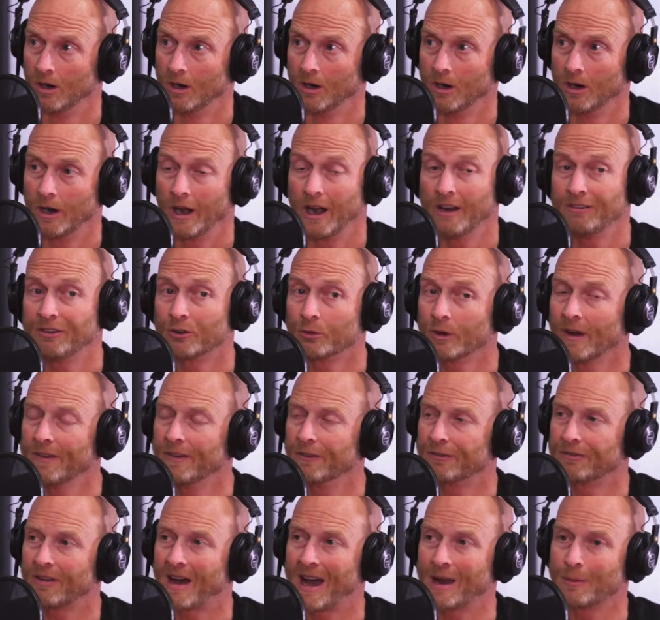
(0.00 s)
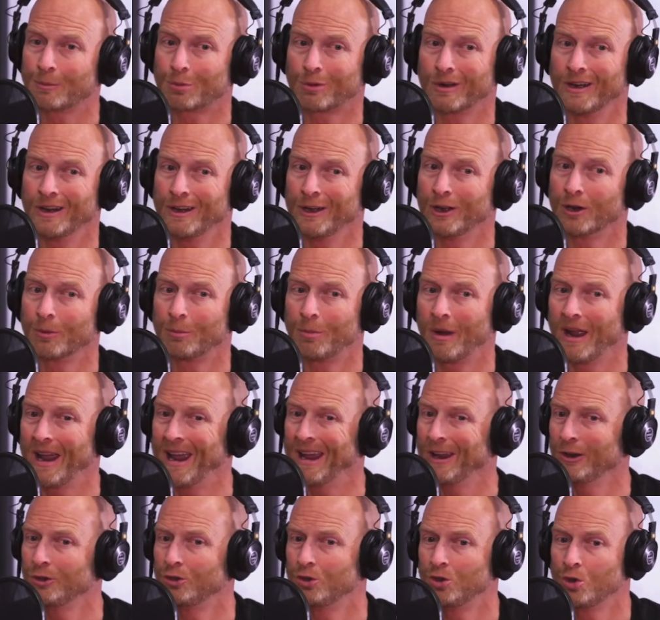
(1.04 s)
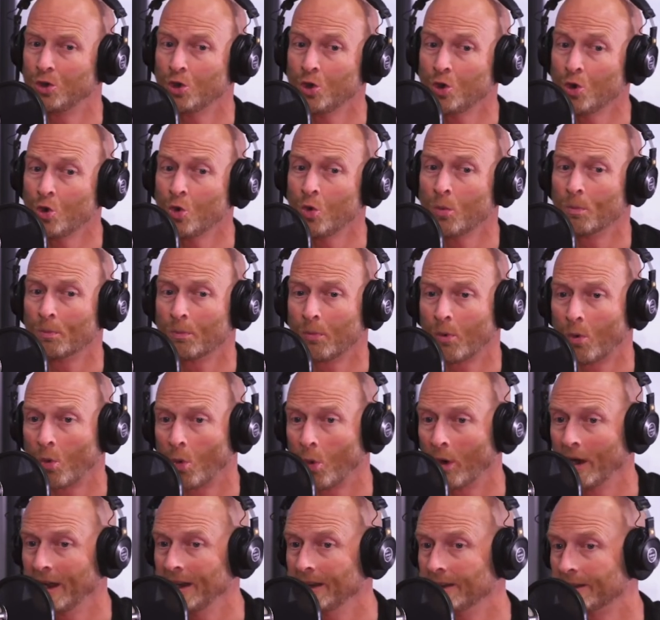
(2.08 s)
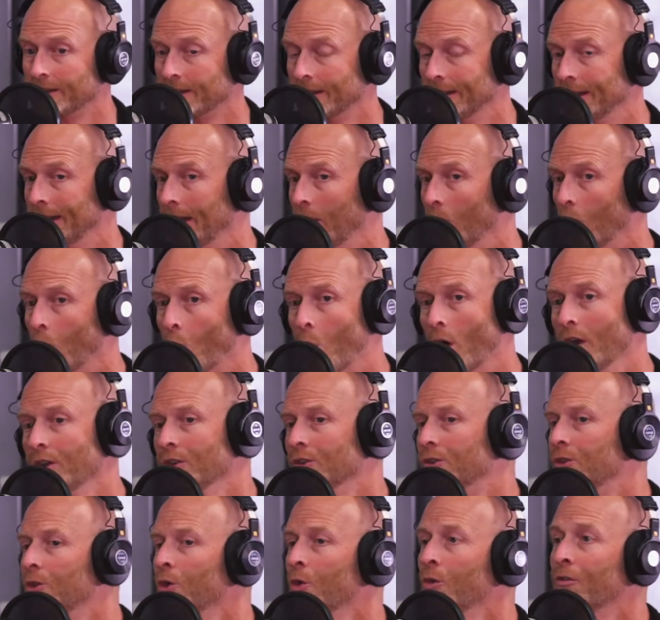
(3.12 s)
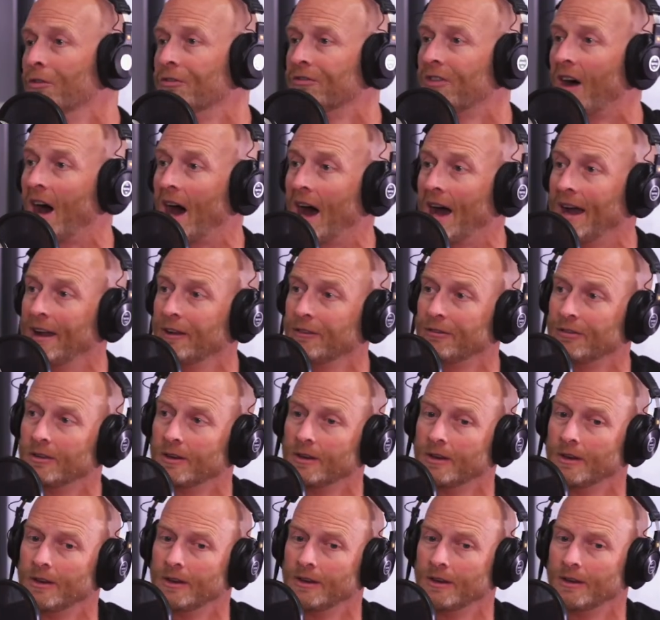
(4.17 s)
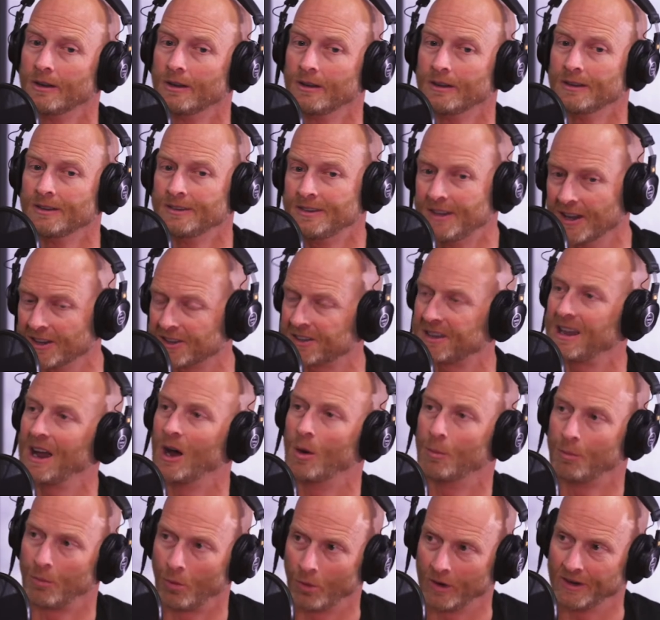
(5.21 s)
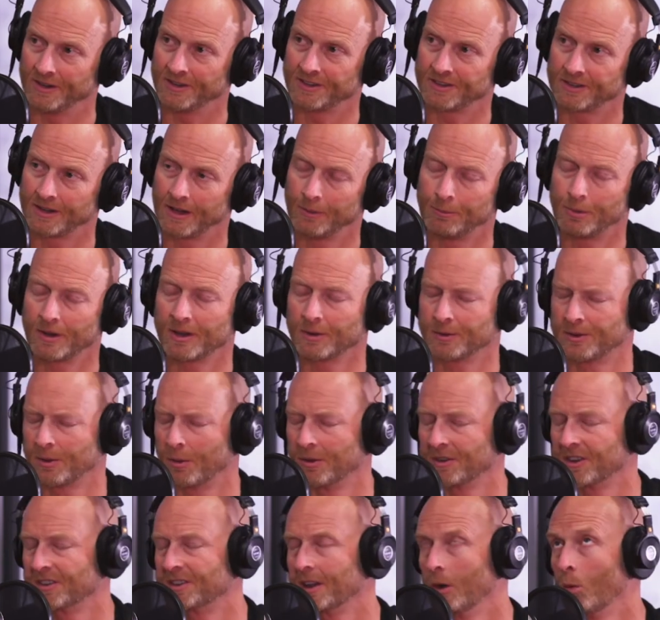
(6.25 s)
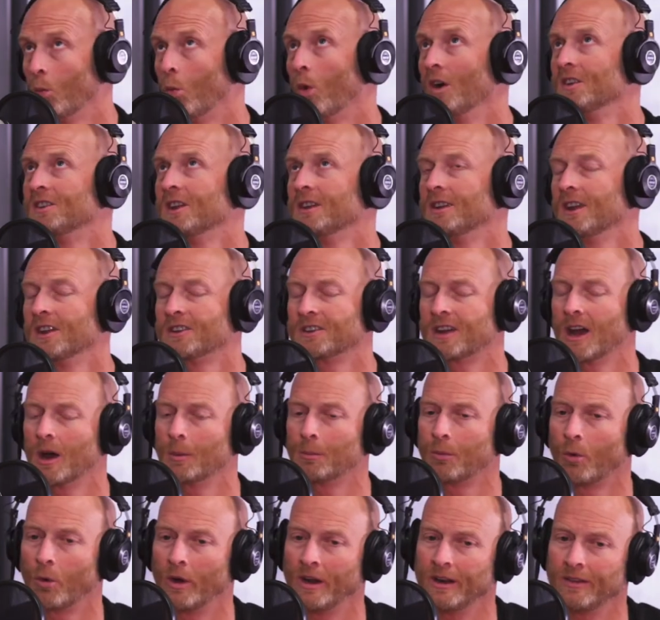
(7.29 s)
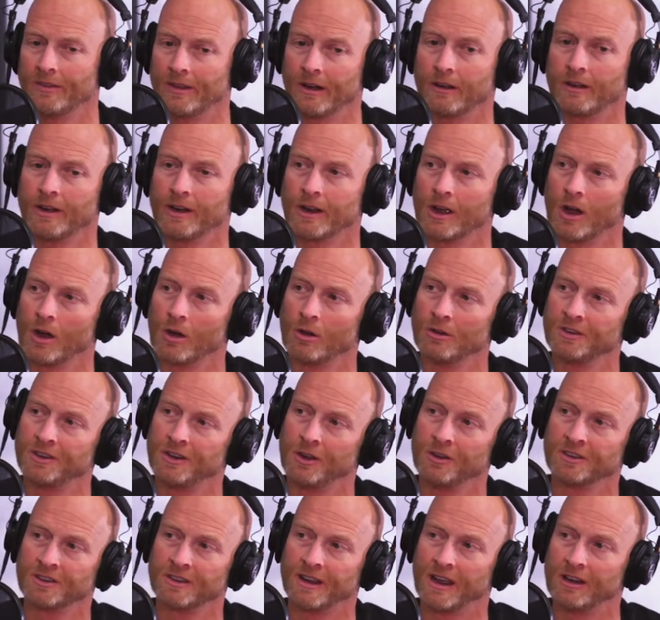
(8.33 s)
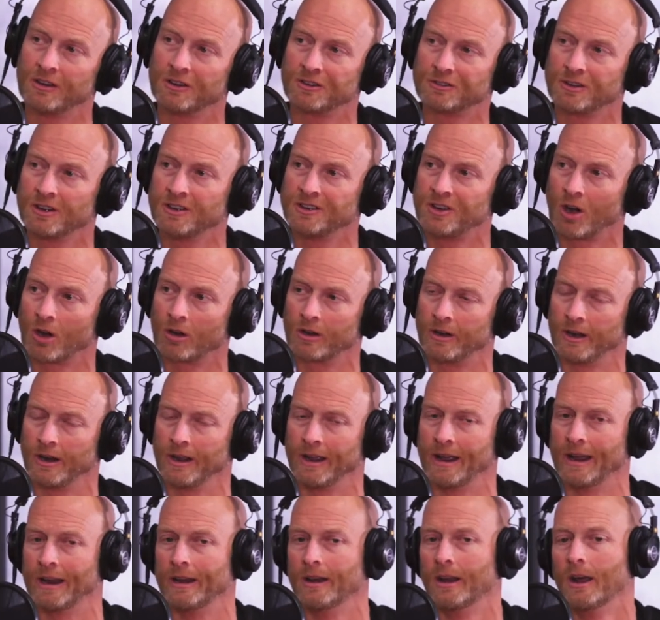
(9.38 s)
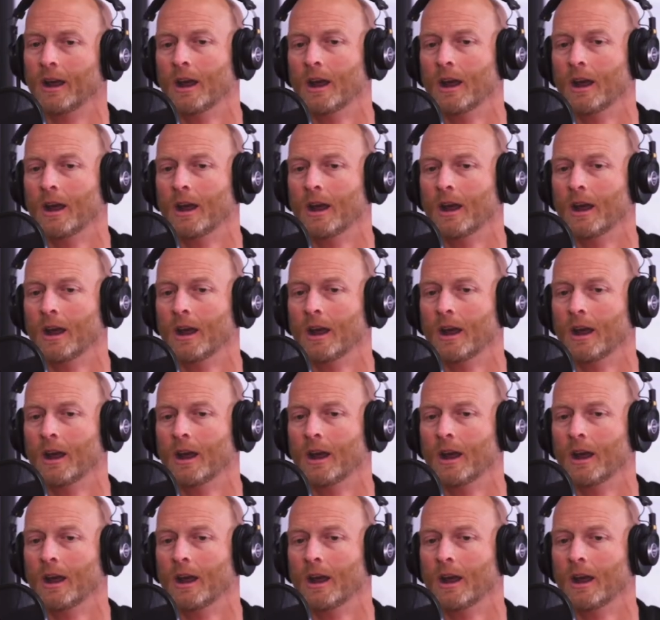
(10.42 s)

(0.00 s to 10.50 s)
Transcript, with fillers: And if you read the fine print, you're paying 2.125 discount points. And someone's going to say, what's a discount point? There he goes, using industry jargon again.